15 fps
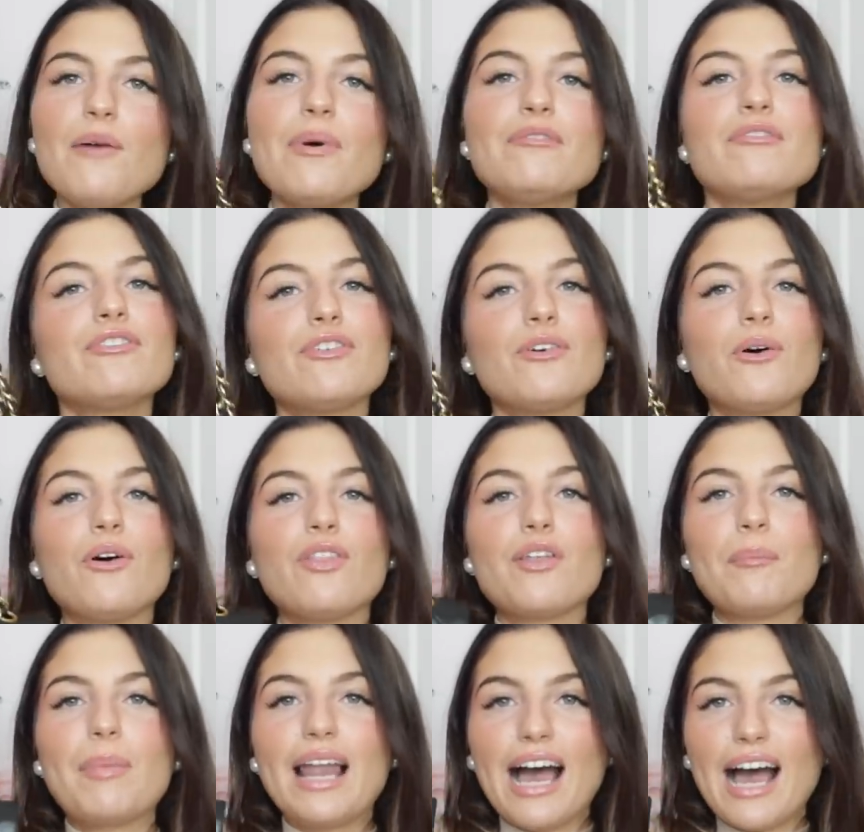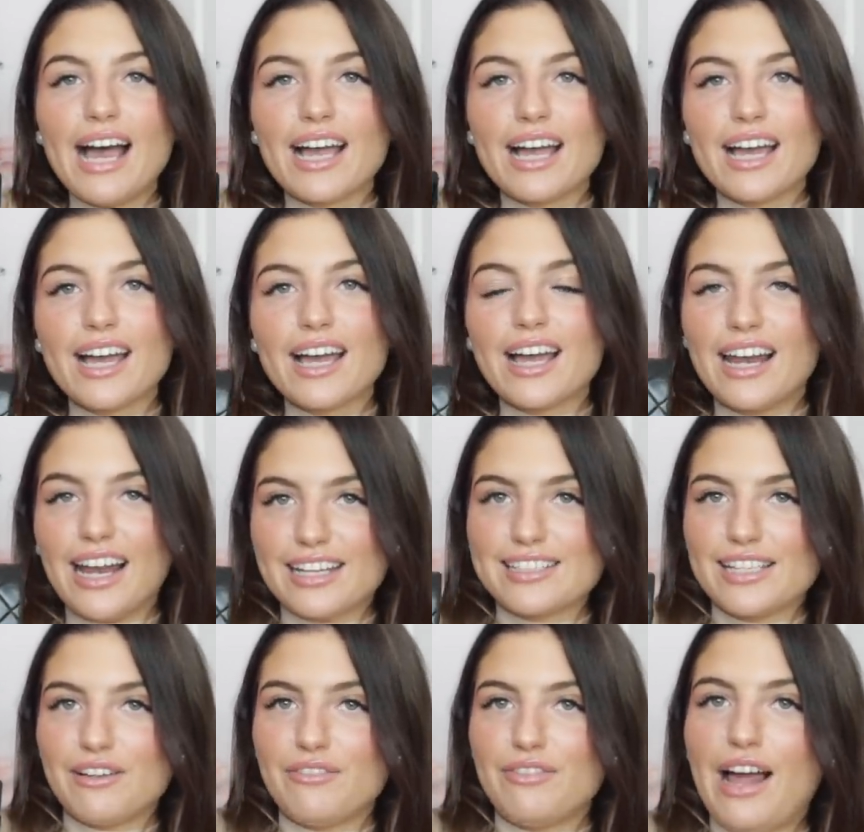went for the black
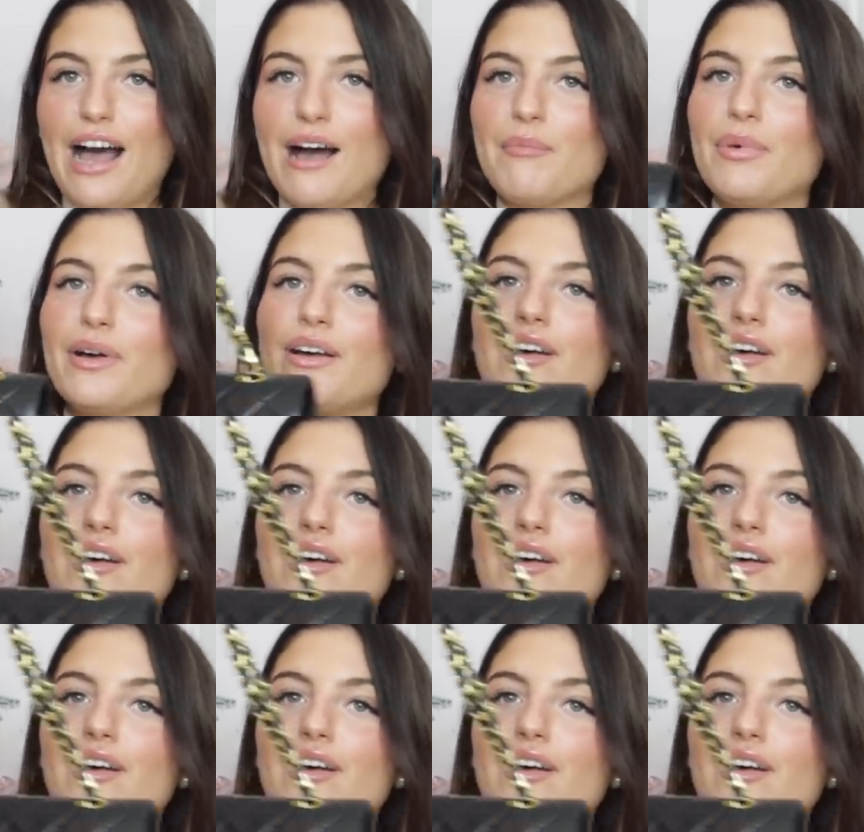classic flap